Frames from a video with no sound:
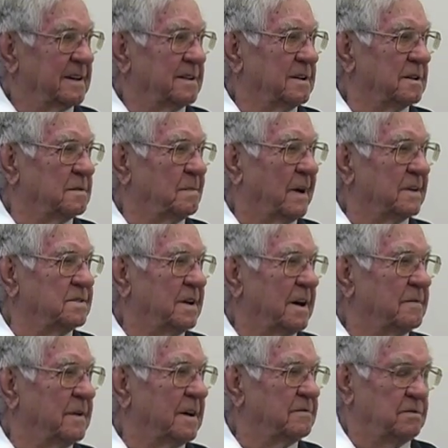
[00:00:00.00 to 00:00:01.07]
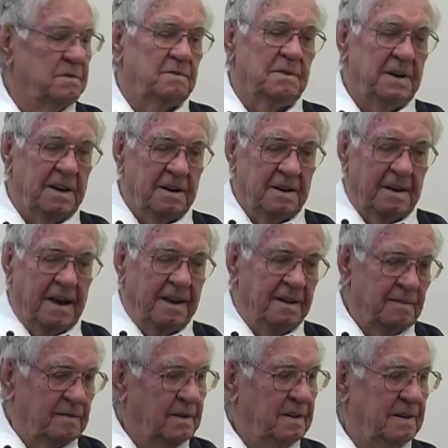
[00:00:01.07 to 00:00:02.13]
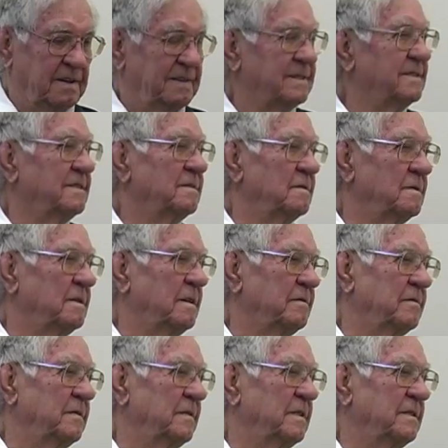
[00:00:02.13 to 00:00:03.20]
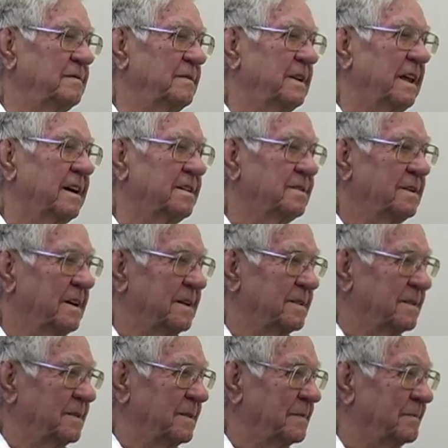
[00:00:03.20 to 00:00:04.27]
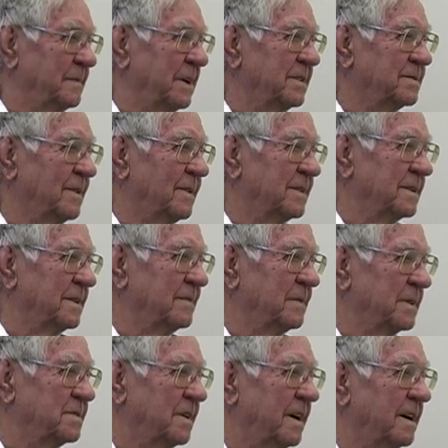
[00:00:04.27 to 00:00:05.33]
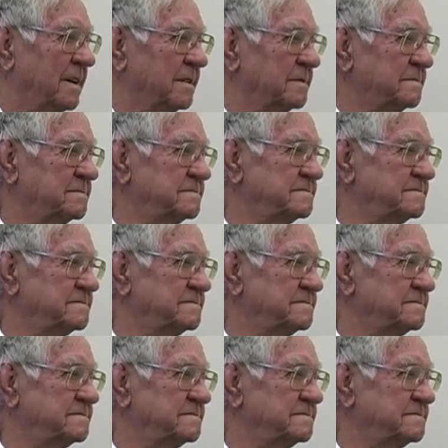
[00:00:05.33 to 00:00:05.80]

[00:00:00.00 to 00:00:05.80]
just about the time I was headed down to going up from the deck down to the mess hall to get the chow,